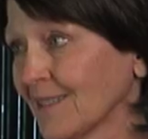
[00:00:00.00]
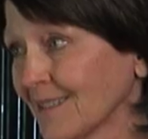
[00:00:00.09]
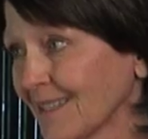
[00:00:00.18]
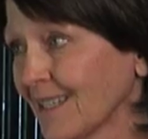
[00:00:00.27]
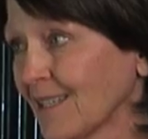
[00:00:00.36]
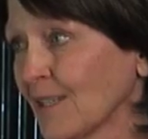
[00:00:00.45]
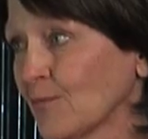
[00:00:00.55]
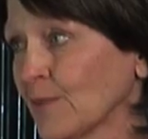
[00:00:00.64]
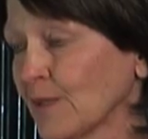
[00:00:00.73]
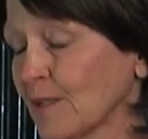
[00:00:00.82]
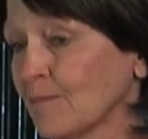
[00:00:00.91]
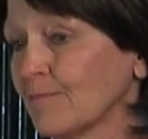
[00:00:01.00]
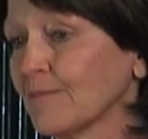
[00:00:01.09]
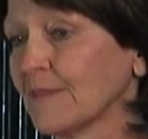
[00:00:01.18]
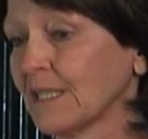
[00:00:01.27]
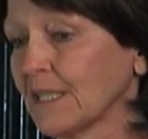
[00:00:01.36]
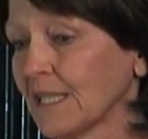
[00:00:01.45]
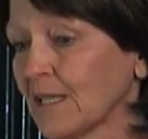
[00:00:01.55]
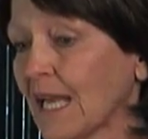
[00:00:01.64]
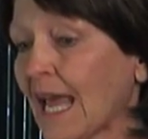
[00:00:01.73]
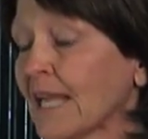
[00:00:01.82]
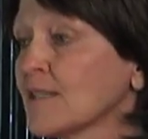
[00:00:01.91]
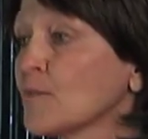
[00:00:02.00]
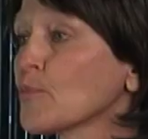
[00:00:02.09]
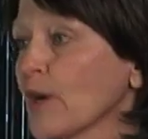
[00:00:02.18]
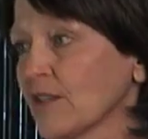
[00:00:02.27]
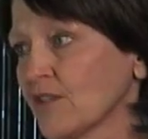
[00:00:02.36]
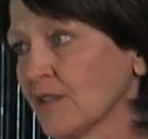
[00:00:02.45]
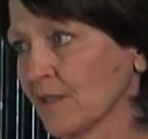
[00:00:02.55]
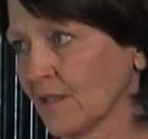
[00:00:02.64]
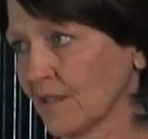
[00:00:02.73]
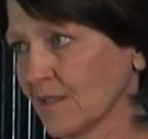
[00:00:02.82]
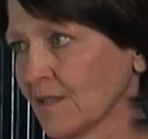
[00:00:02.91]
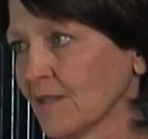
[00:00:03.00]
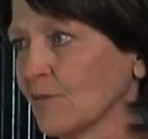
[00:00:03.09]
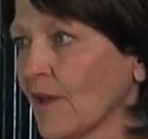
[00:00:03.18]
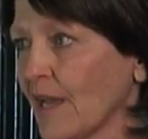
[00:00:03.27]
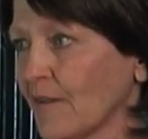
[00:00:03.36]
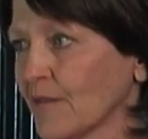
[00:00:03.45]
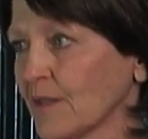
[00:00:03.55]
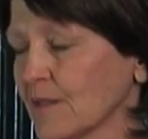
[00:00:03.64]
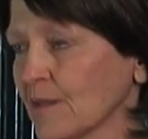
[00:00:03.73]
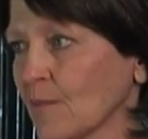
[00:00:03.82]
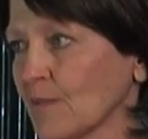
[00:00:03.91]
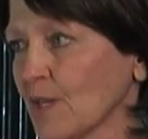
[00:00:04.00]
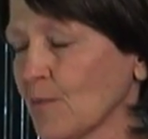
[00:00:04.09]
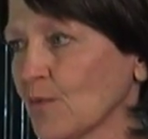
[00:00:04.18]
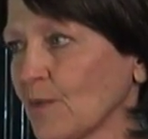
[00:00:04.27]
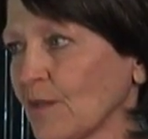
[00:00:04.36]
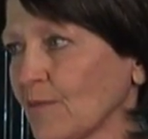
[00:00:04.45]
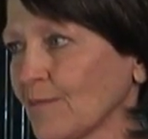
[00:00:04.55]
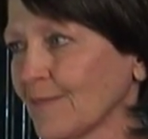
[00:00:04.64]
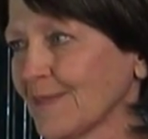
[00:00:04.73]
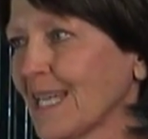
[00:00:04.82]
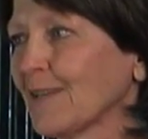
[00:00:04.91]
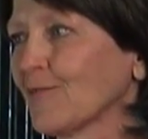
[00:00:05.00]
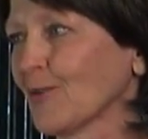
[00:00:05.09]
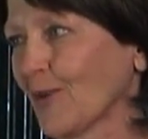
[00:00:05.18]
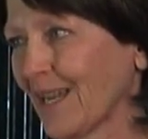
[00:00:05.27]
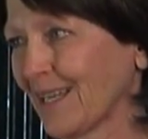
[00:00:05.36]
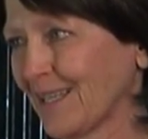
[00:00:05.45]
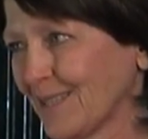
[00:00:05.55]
Mm -hmm. it, it, mm-hmm. really, it adds a preciousness to life that sometimes we take for granted.